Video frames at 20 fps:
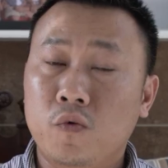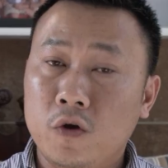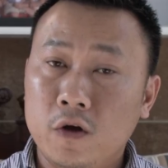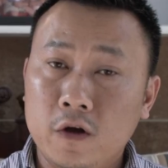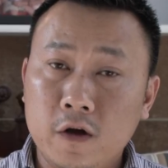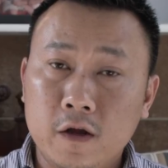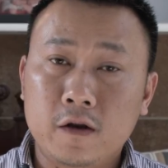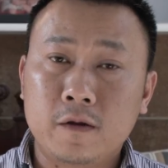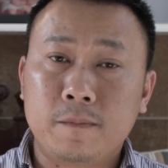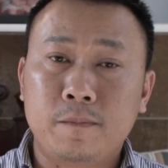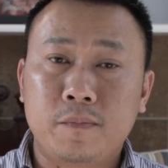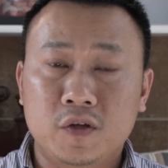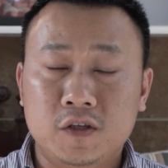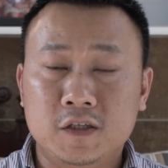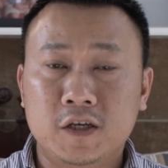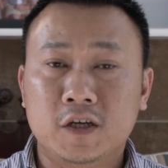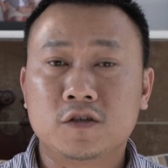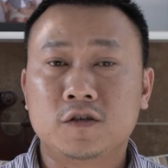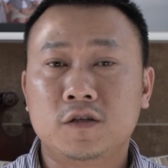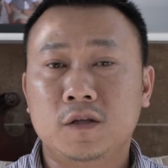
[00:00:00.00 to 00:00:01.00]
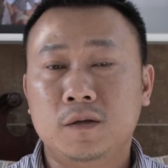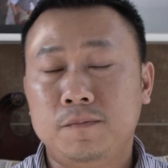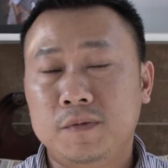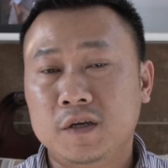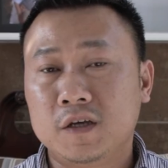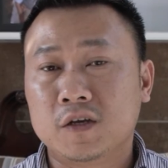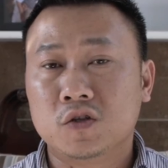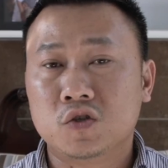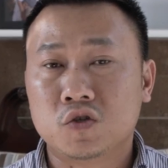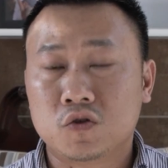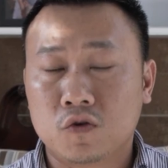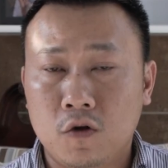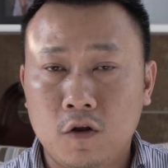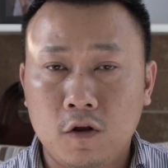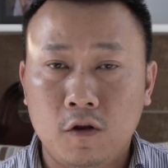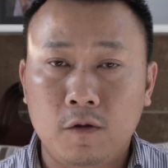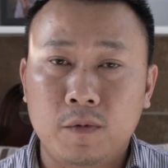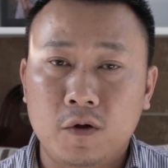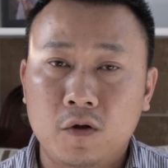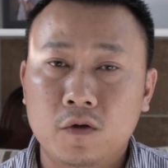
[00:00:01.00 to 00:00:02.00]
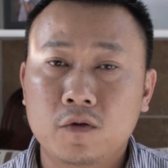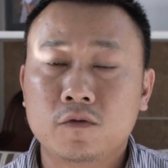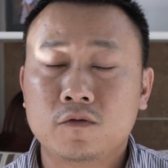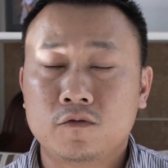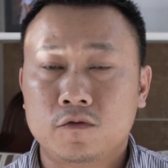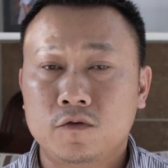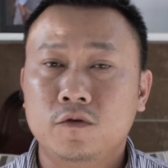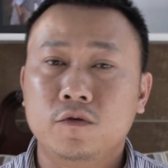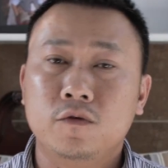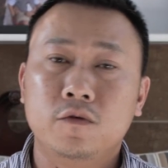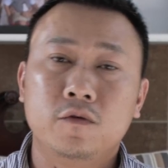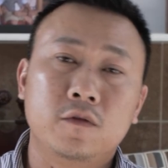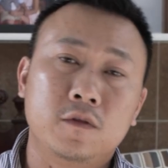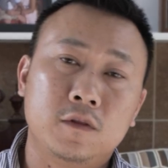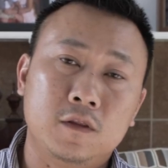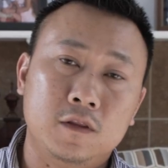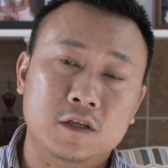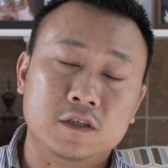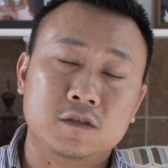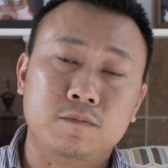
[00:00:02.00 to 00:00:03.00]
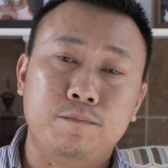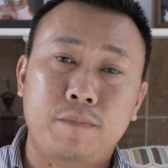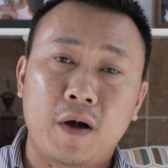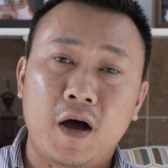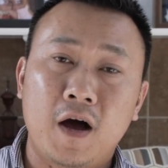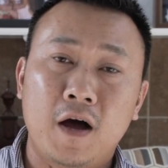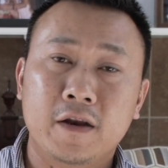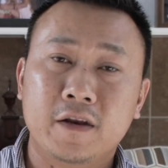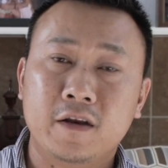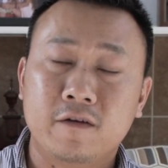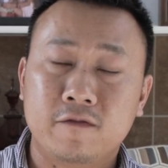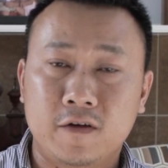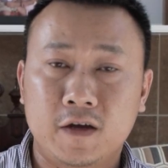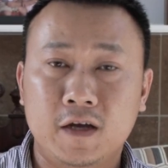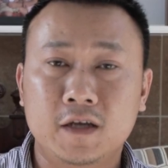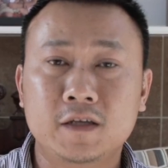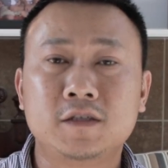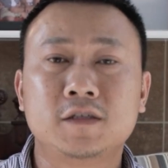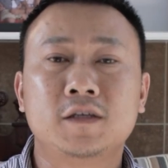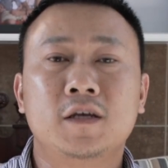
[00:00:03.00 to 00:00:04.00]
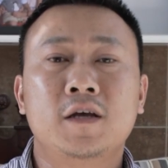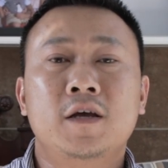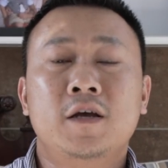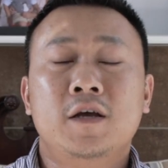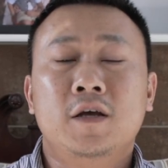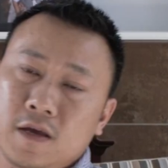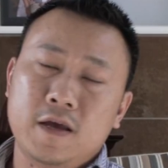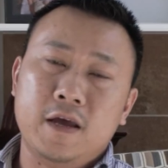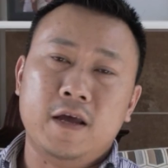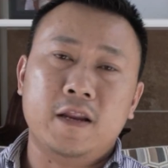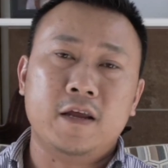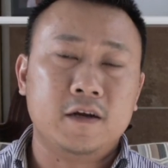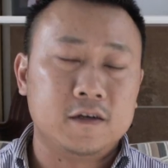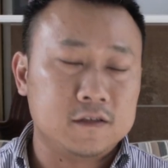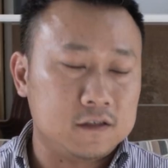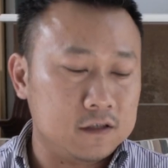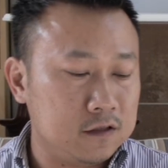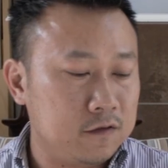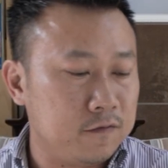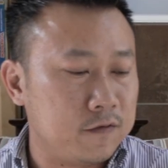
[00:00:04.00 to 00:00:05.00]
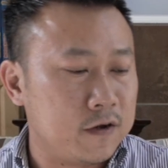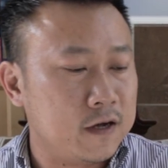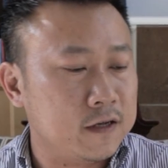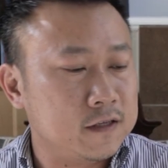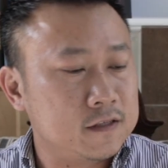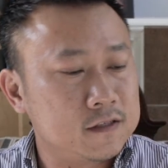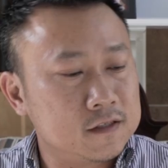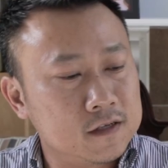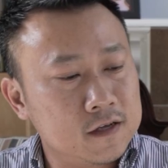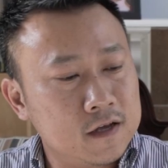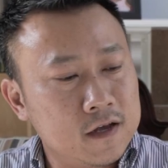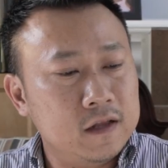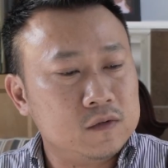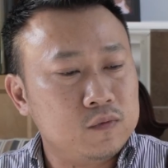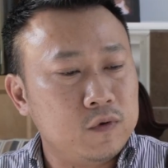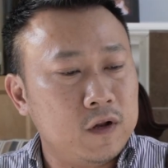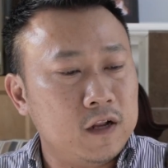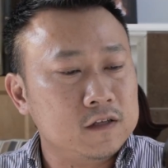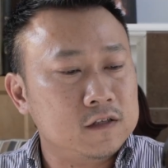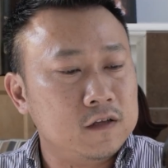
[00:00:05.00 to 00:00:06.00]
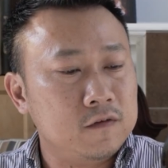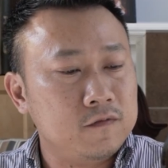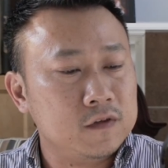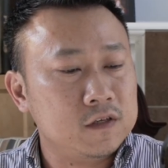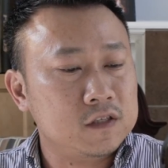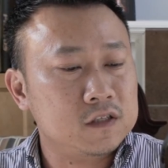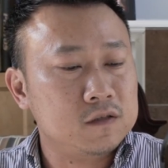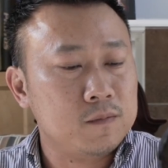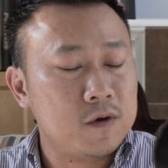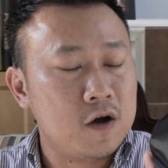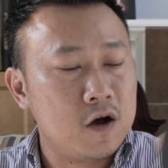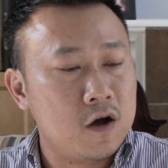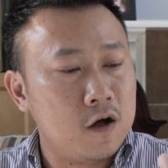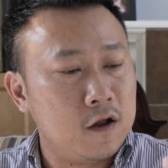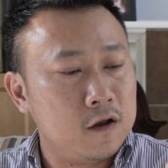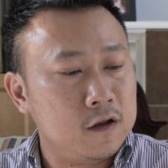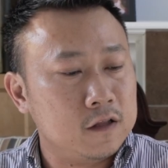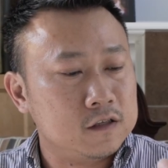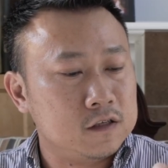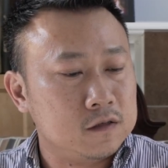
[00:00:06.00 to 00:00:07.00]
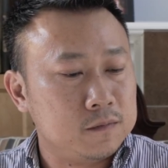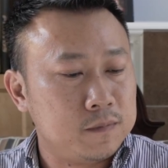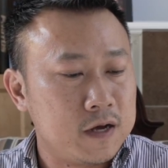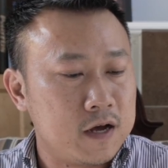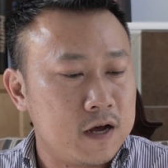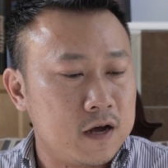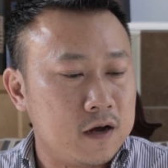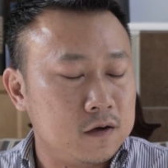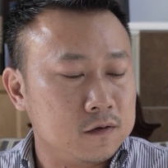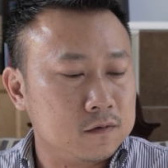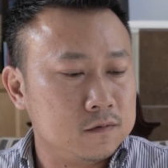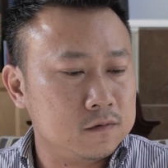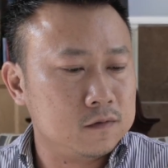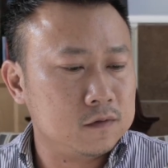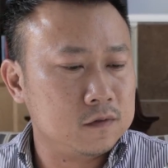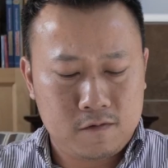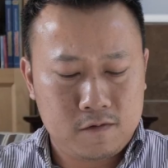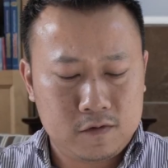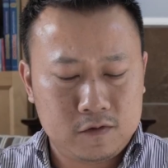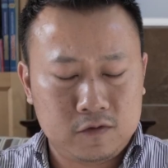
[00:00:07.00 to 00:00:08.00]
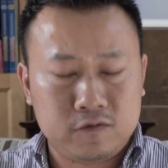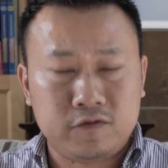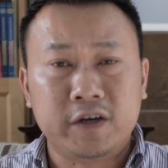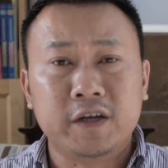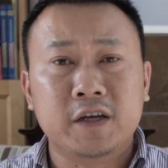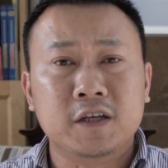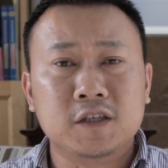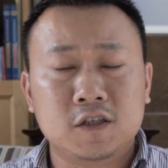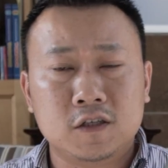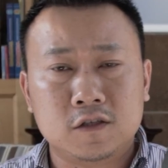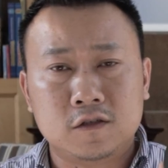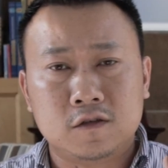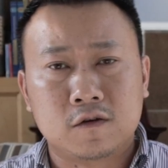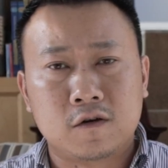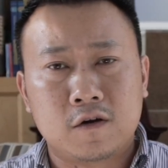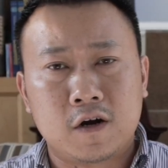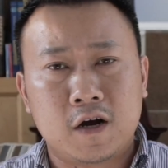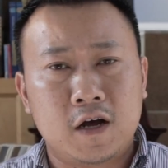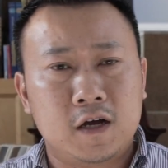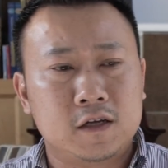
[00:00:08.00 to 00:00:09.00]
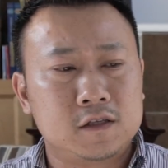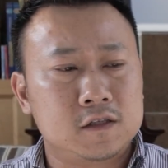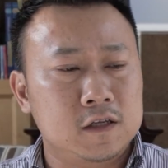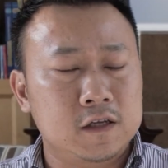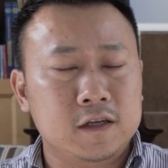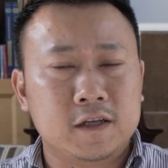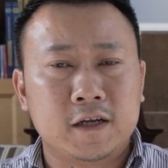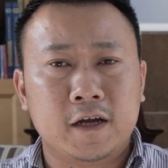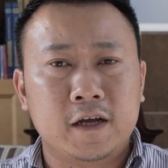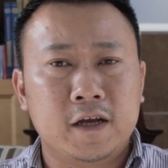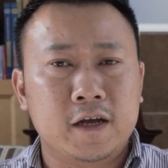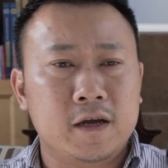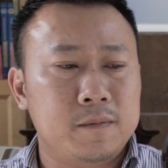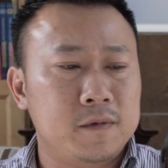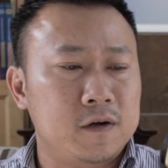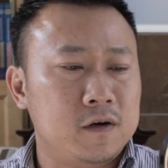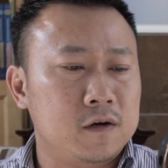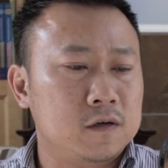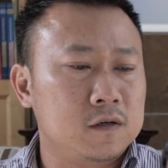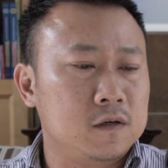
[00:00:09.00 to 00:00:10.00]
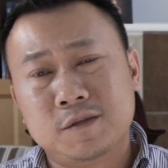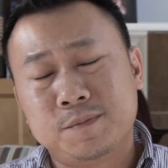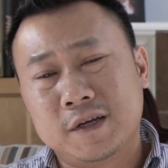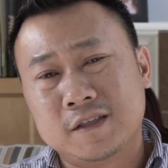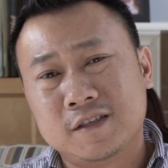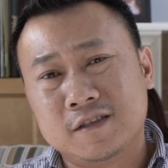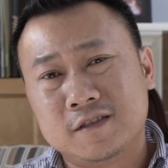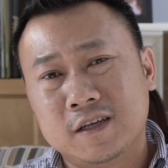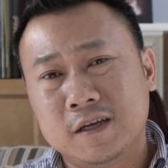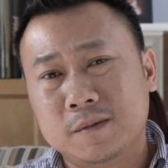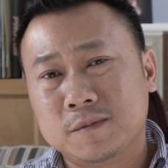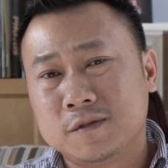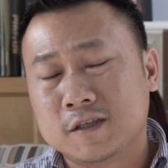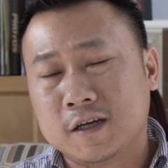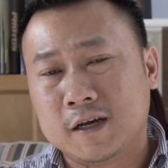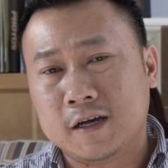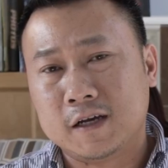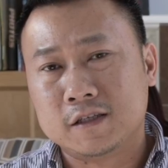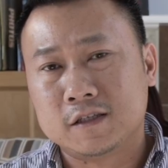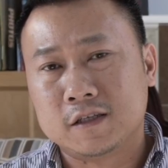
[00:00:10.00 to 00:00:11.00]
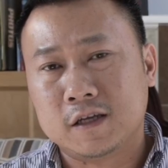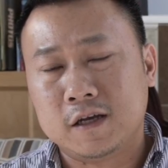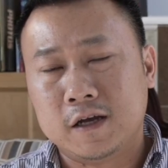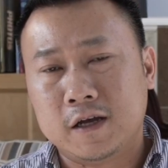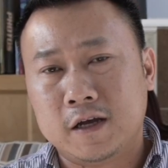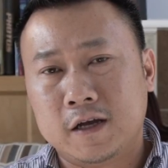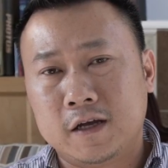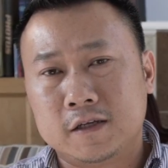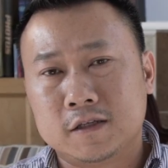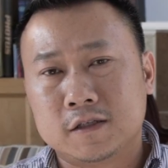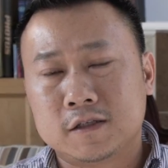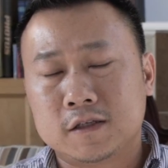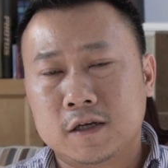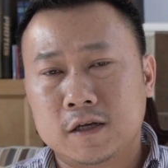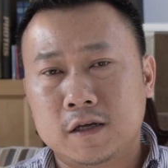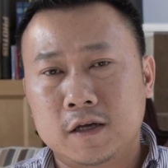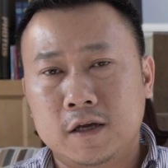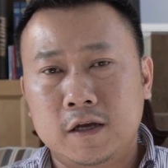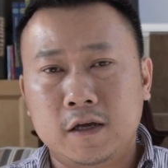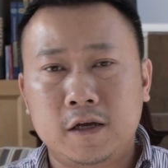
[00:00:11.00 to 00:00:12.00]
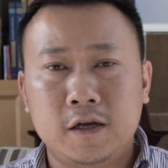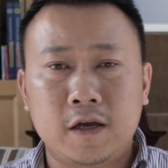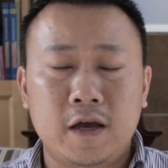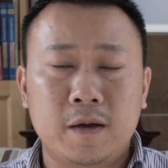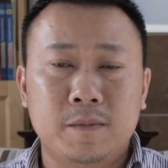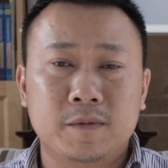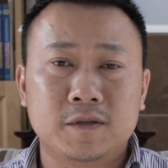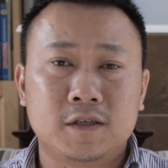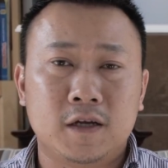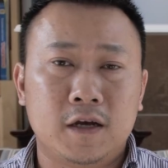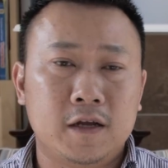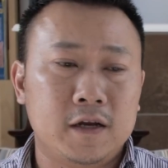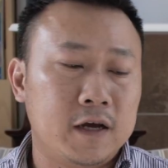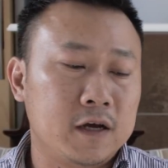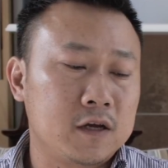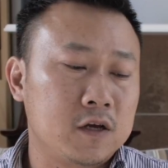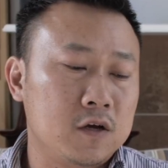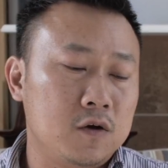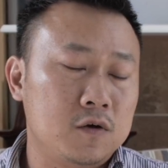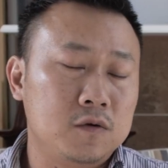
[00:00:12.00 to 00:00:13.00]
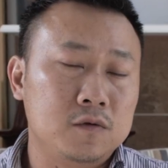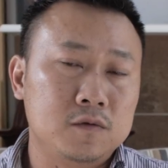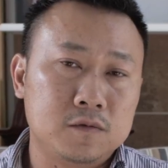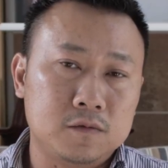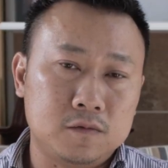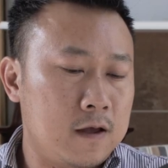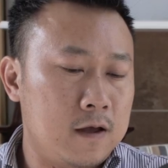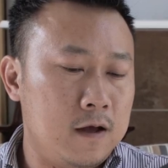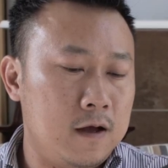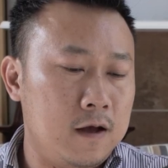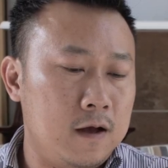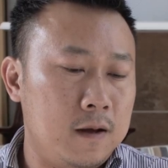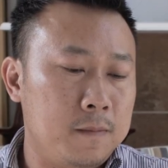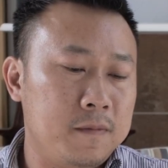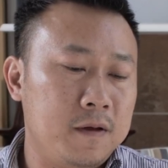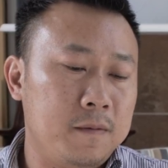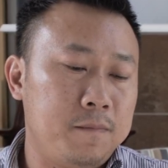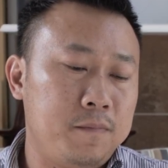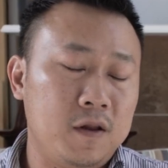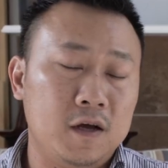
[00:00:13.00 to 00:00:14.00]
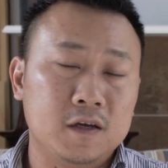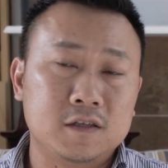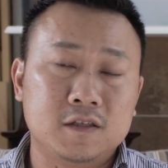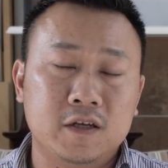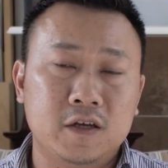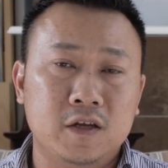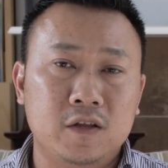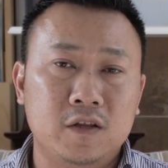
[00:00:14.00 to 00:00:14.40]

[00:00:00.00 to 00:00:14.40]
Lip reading: could potentially be controllable through this Bond device. And here's the device. It's relatively small. It's about 3 inches across in diameter. It's about the same size as a Amazon Echo. It plugs